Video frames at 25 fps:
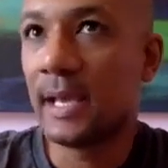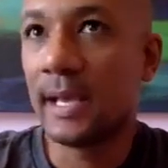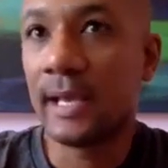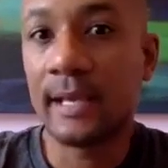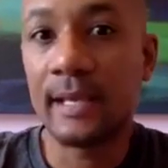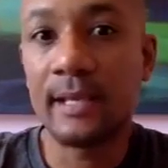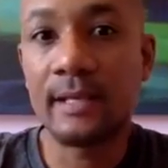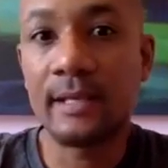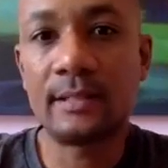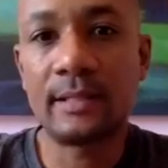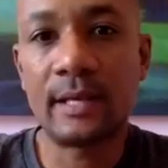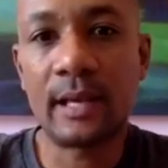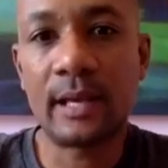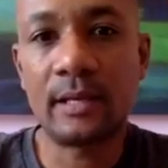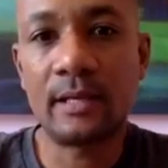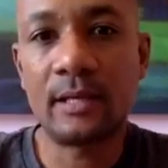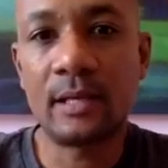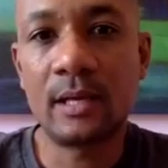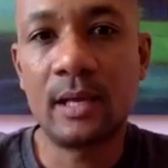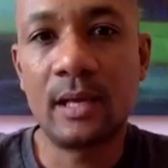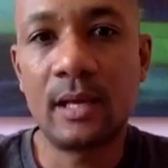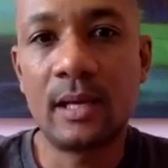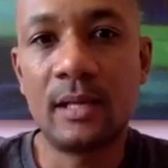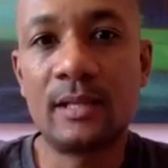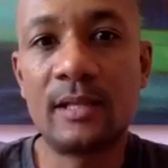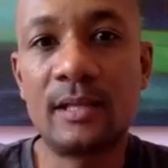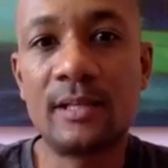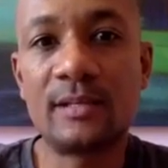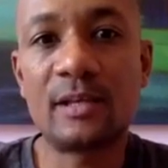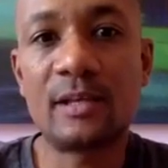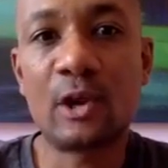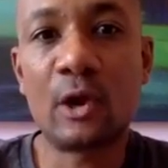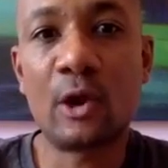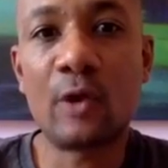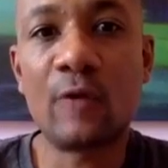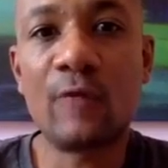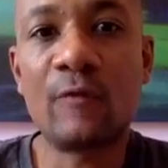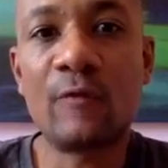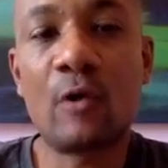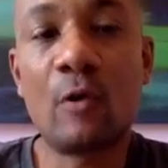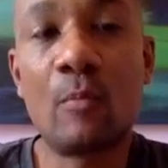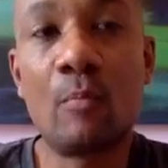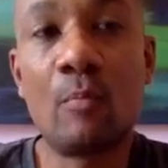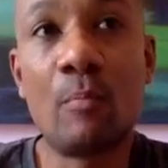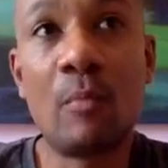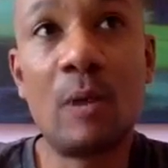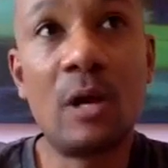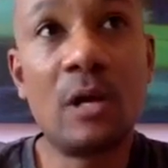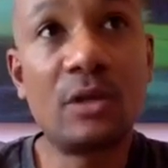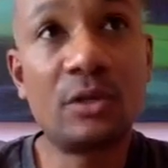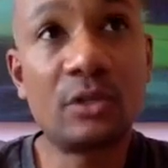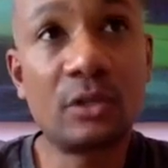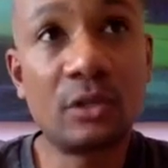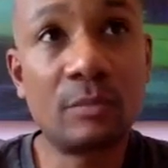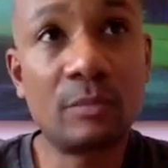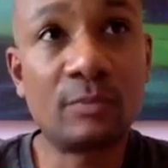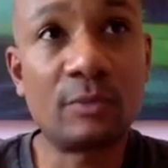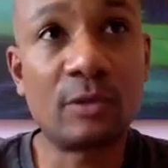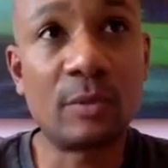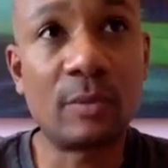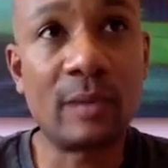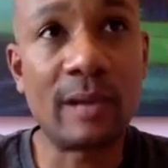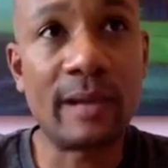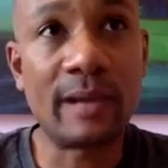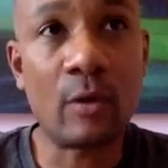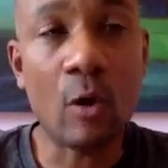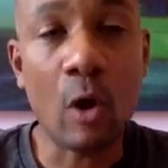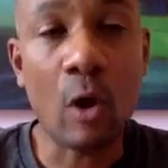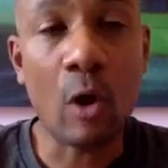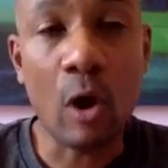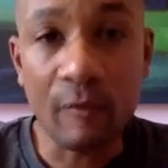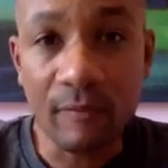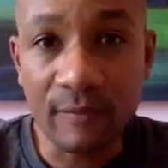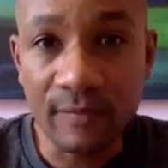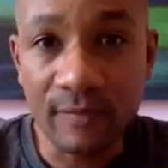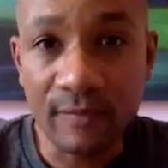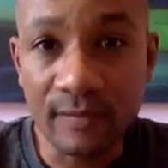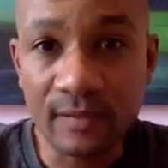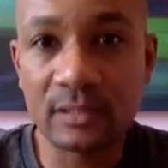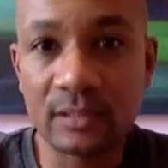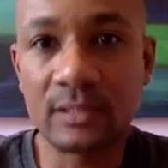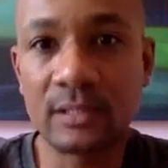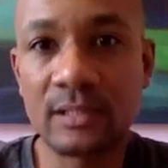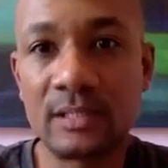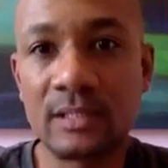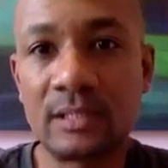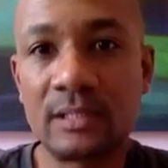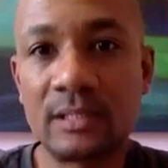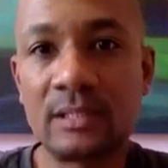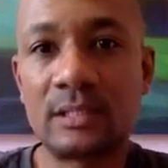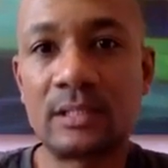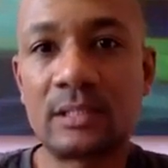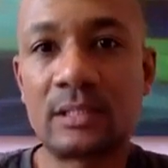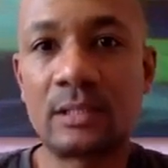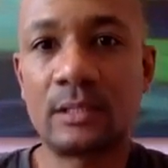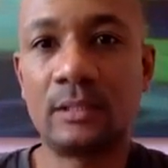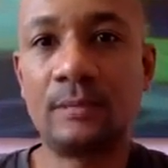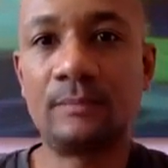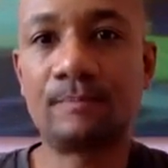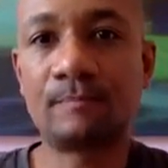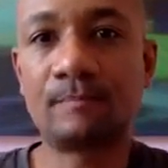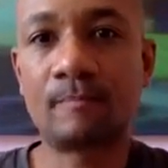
is that there's a lot of commercial problem, like offices,